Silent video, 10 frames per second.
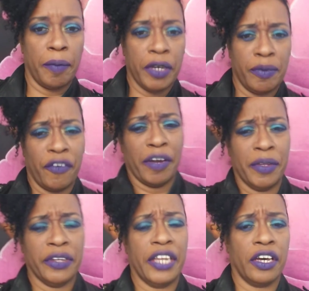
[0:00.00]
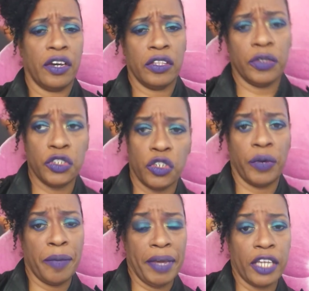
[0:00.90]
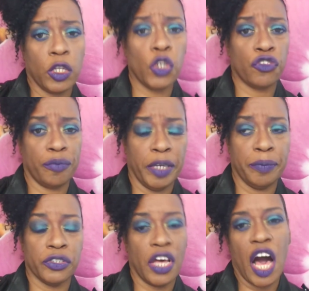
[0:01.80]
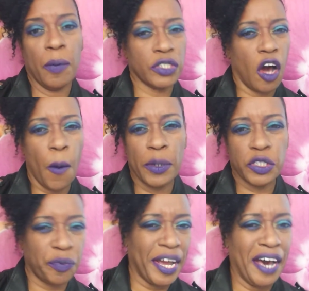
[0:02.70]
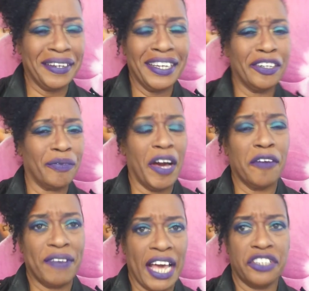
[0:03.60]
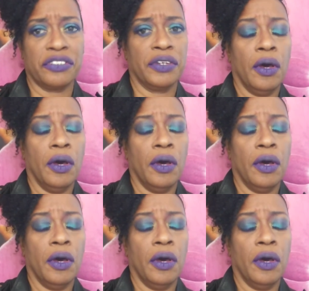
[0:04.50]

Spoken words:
My mother and my grandmother had a clothing store where they made clothes for people, so I was always around, in and around fashion